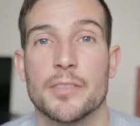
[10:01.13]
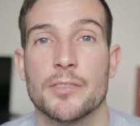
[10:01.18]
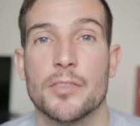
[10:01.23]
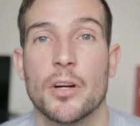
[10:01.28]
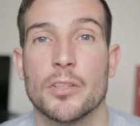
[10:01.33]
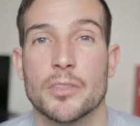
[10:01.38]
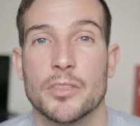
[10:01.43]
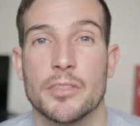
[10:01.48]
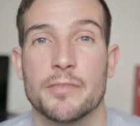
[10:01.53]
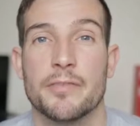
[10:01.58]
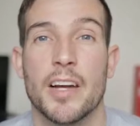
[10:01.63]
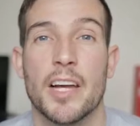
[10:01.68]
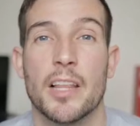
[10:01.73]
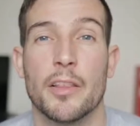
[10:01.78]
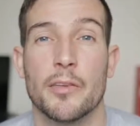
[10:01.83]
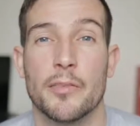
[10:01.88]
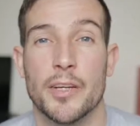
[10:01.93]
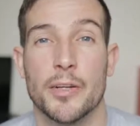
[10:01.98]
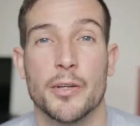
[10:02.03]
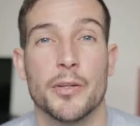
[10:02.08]
is Dr.
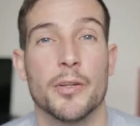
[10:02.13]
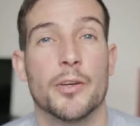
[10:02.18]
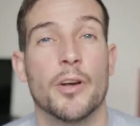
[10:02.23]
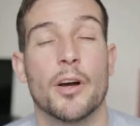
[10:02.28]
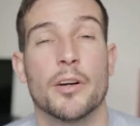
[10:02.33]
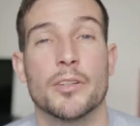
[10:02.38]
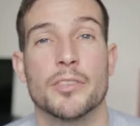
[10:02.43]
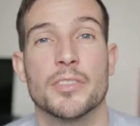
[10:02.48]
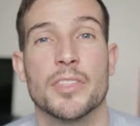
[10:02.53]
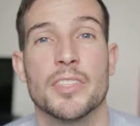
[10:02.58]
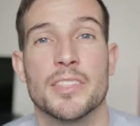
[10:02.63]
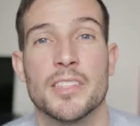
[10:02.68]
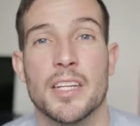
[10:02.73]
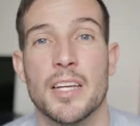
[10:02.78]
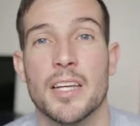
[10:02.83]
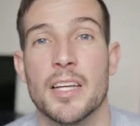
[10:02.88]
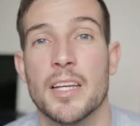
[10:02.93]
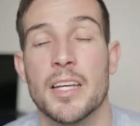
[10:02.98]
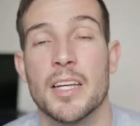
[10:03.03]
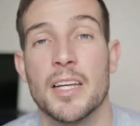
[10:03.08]
Feller in New York City.
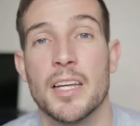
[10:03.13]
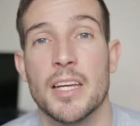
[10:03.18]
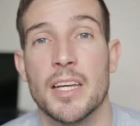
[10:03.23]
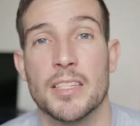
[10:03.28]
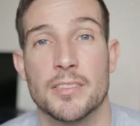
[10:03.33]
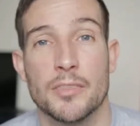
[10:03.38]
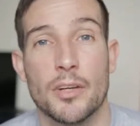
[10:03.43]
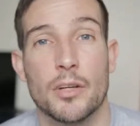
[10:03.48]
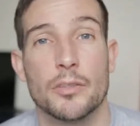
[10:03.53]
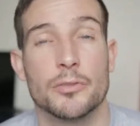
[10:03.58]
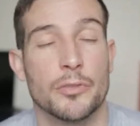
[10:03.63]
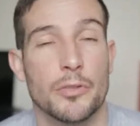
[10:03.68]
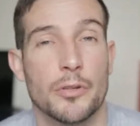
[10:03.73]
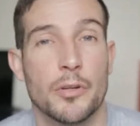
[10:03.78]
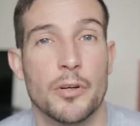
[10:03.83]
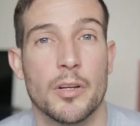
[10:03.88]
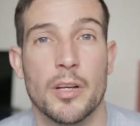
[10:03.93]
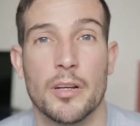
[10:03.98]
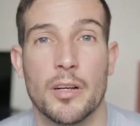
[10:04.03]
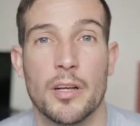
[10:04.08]
He's also
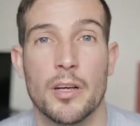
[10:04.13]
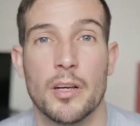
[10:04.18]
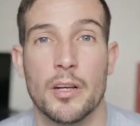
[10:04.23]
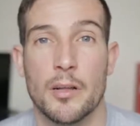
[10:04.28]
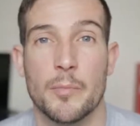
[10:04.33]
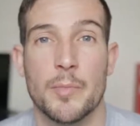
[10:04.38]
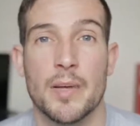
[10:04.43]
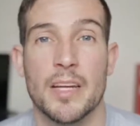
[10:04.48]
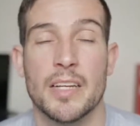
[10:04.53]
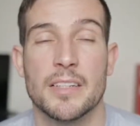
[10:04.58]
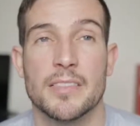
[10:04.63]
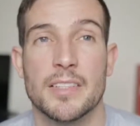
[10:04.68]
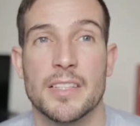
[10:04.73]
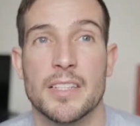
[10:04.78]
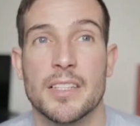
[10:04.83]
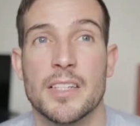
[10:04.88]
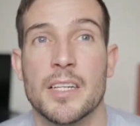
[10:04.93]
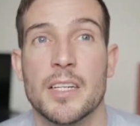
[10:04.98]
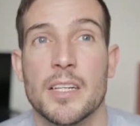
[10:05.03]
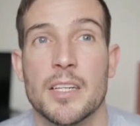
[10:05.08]
an
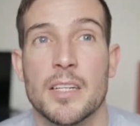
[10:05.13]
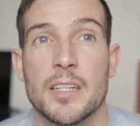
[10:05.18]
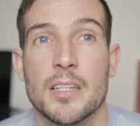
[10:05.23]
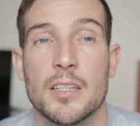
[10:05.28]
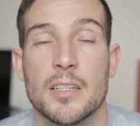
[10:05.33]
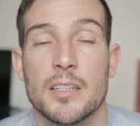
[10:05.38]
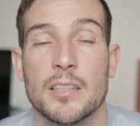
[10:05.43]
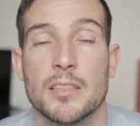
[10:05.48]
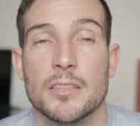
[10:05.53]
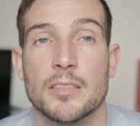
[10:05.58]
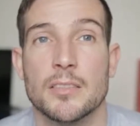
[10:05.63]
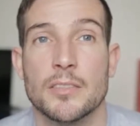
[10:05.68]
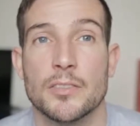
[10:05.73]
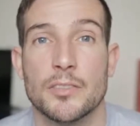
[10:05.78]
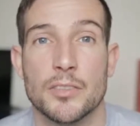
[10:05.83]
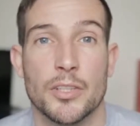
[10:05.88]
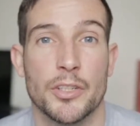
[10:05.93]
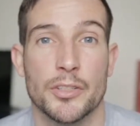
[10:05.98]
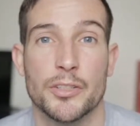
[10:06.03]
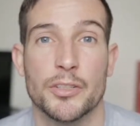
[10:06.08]
amazing
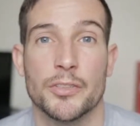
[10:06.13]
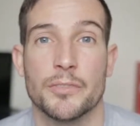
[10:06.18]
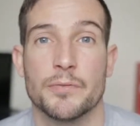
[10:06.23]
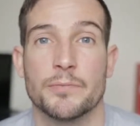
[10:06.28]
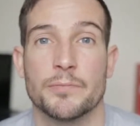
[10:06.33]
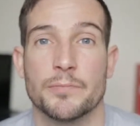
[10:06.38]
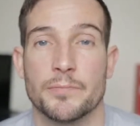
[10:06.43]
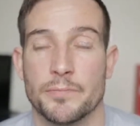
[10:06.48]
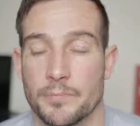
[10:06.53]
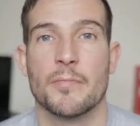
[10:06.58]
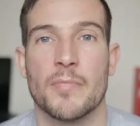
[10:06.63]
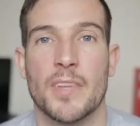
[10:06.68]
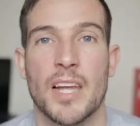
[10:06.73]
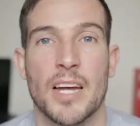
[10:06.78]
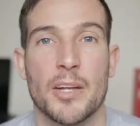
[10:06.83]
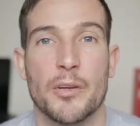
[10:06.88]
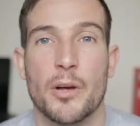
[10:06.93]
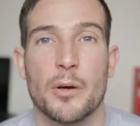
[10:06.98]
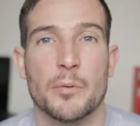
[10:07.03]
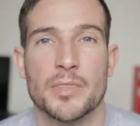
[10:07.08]
surgeon.
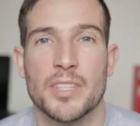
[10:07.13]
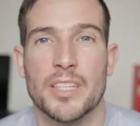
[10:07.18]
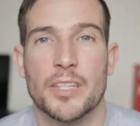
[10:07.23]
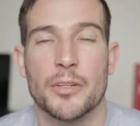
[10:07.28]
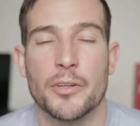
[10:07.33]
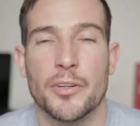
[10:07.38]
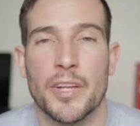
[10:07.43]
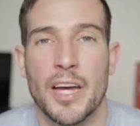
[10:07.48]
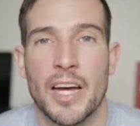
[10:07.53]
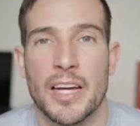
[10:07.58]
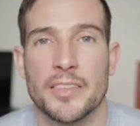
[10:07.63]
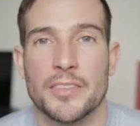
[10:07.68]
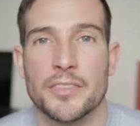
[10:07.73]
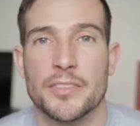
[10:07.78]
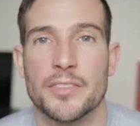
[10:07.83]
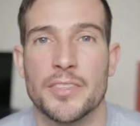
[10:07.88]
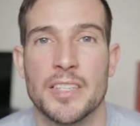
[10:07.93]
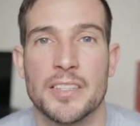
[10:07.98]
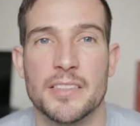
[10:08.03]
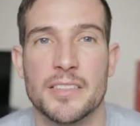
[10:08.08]
I knew I was in good
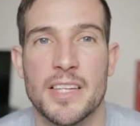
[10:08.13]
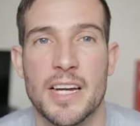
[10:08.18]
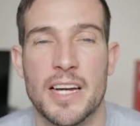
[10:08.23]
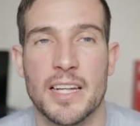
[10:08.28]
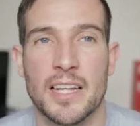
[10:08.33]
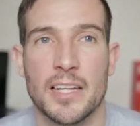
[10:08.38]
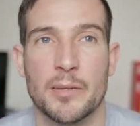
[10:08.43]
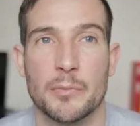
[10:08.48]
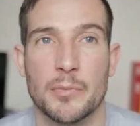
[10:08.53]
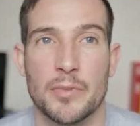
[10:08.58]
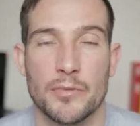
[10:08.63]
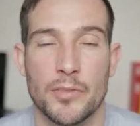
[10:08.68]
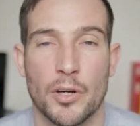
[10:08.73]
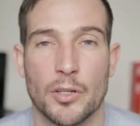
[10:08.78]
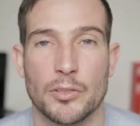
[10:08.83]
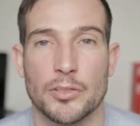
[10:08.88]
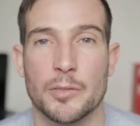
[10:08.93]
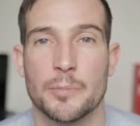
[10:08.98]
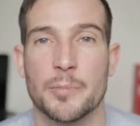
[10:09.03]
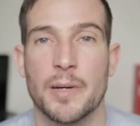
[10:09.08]
hands in Thailand with
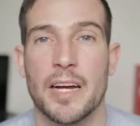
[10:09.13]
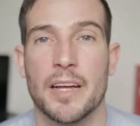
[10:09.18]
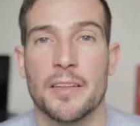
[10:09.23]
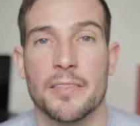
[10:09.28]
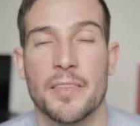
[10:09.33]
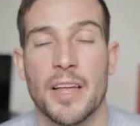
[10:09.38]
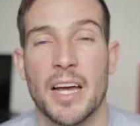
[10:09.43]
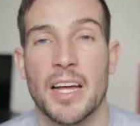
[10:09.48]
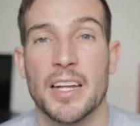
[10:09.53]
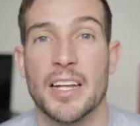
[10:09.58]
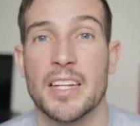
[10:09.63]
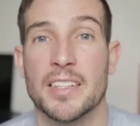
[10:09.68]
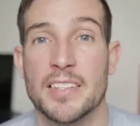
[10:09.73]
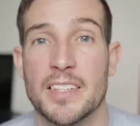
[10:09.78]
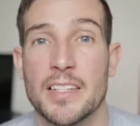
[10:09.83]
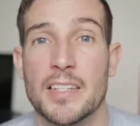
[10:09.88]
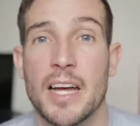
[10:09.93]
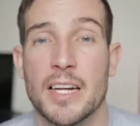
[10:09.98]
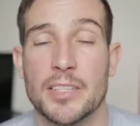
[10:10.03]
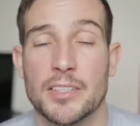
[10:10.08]
Dr. Path, and I
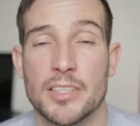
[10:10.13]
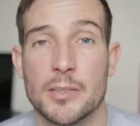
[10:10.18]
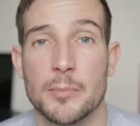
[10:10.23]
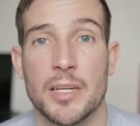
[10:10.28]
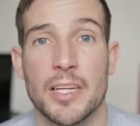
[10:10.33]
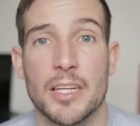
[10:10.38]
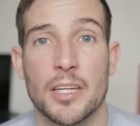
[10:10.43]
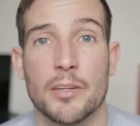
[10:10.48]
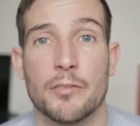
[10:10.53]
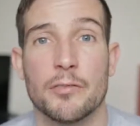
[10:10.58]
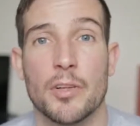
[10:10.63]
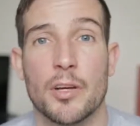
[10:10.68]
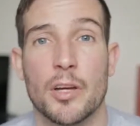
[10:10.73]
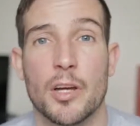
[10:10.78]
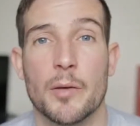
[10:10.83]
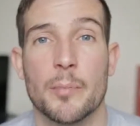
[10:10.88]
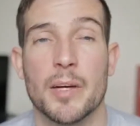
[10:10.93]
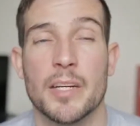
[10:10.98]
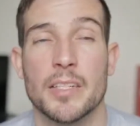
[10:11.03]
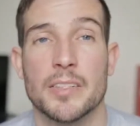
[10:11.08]
did actually make a
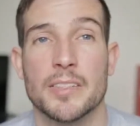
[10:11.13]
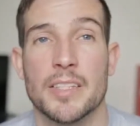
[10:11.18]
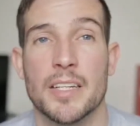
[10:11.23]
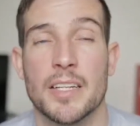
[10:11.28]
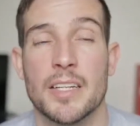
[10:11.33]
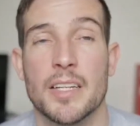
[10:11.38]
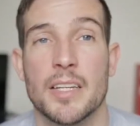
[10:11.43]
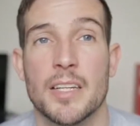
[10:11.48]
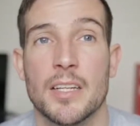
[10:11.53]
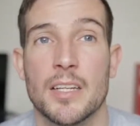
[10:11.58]
vlog about it.